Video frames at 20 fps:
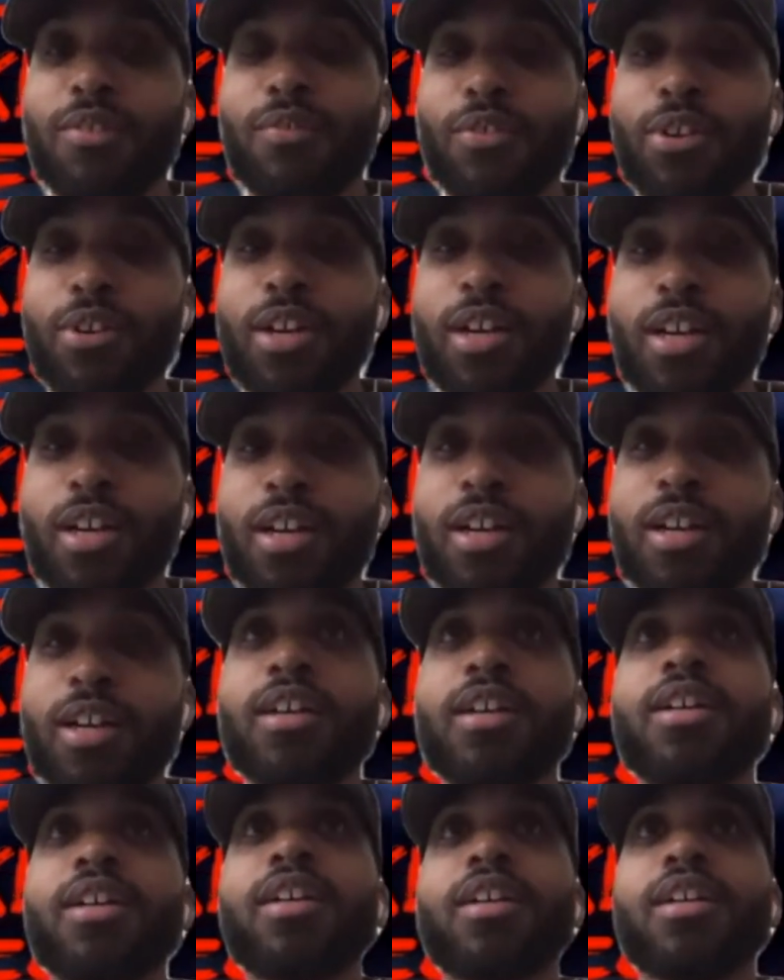for uh,
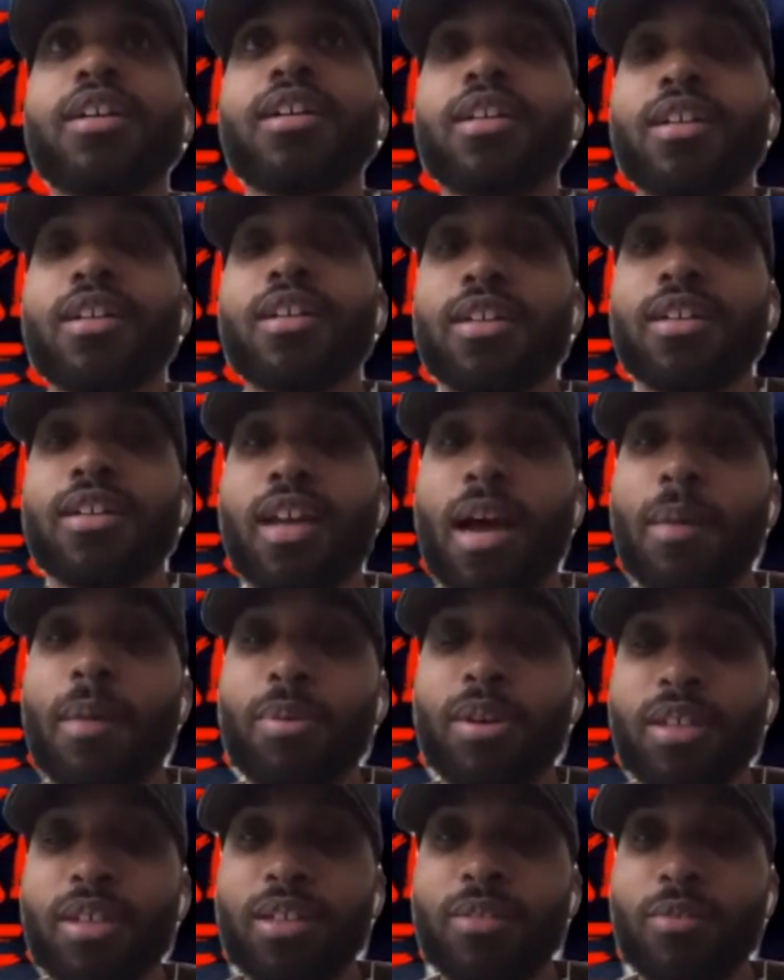not
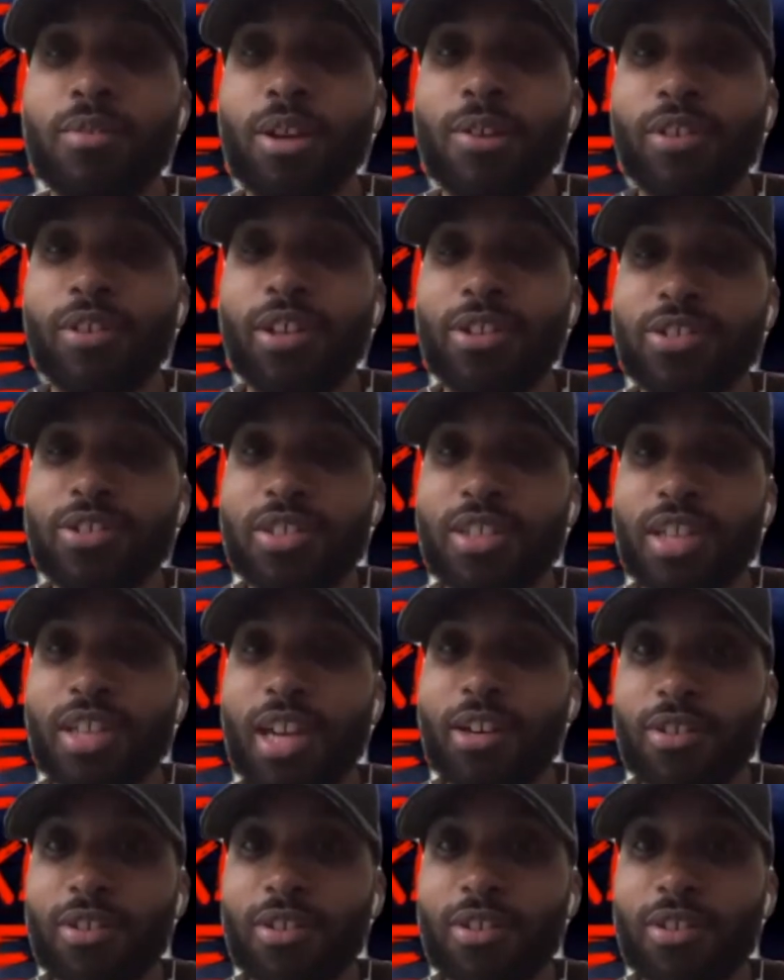booking Ric Flair's entitled